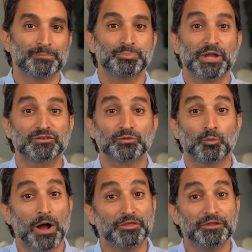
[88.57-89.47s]
plus
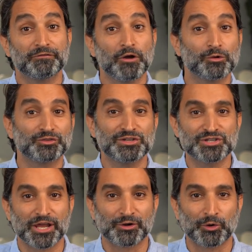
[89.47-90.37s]
wealthy folks in
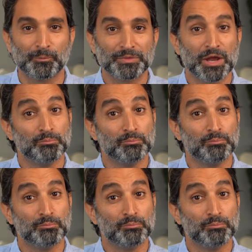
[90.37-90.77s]
general,